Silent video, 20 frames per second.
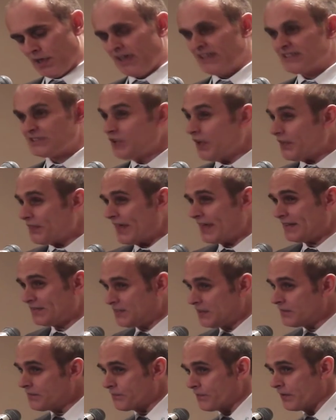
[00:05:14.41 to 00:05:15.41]
It's not that
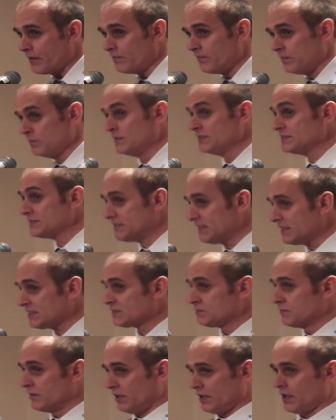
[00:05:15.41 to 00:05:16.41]
different from the
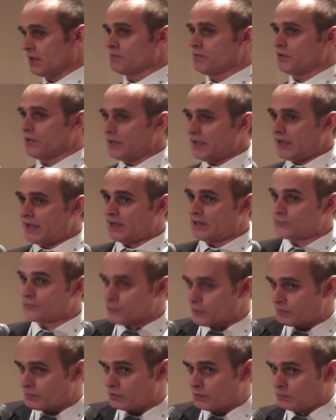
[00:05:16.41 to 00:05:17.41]
six million per year
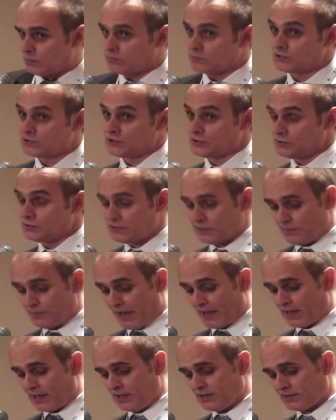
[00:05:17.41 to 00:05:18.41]
attributable to
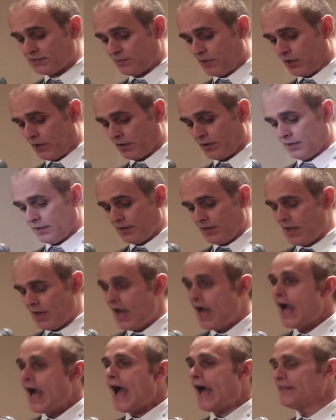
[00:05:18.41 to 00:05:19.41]
tobacco smoke.
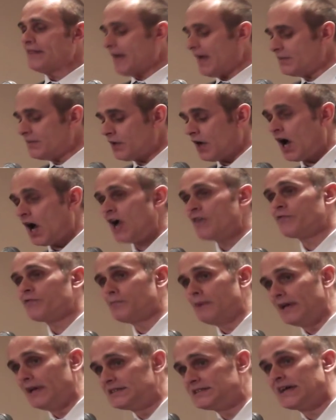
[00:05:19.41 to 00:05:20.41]
And they die
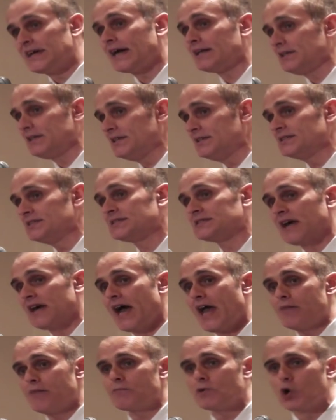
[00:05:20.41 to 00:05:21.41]
from exactly the
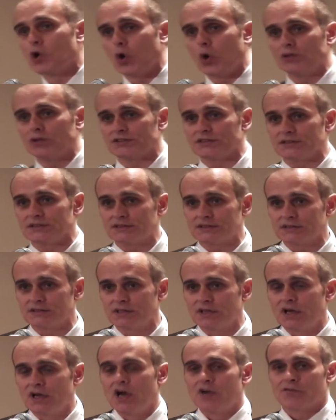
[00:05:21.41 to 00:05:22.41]
same
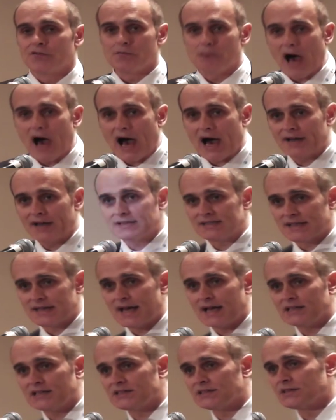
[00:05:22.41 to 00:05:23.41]
causes, from heart
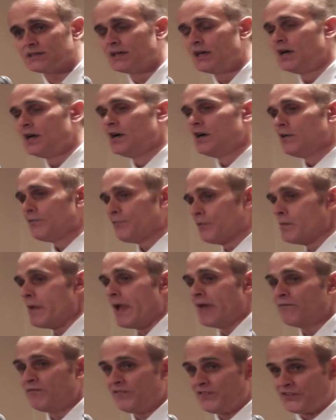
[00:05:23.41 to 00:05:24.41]
attacks, from
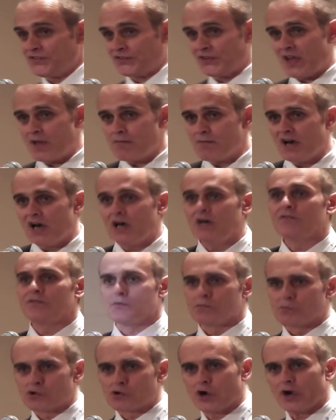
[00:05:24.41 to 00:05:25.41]
emphysema,
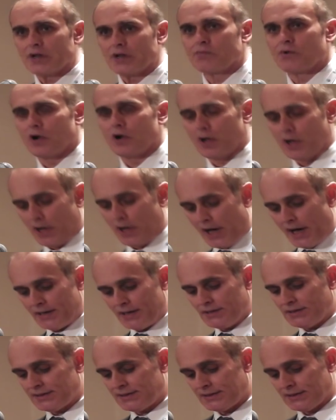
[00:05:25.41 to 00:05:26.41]
from chronic
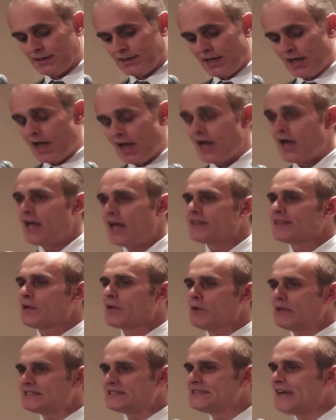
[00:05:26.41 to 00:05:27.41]
bronchitis.
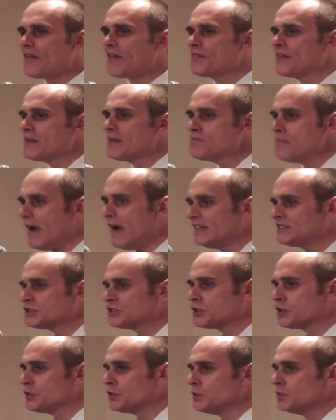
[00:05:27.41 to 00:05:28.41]
There is nothing
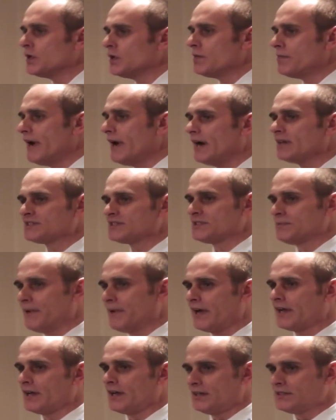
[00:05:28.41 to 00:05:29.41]
magical about
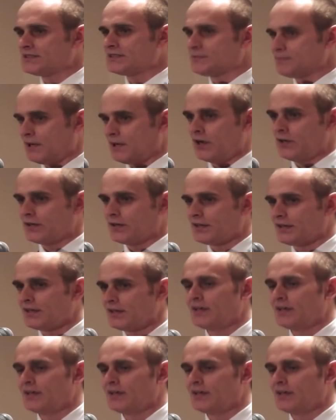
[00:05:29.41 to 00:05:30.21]
tobacco smoke.